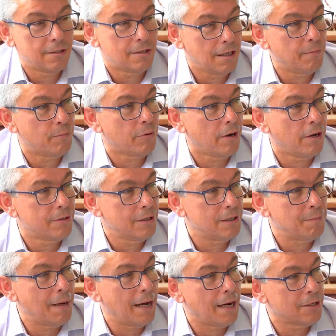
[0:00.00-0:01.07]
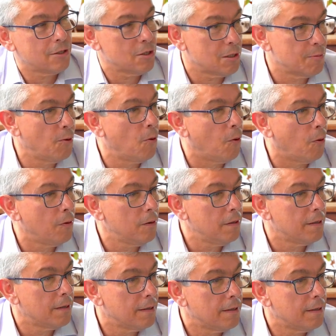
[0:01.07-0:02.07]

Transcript: the tin price, these markets are small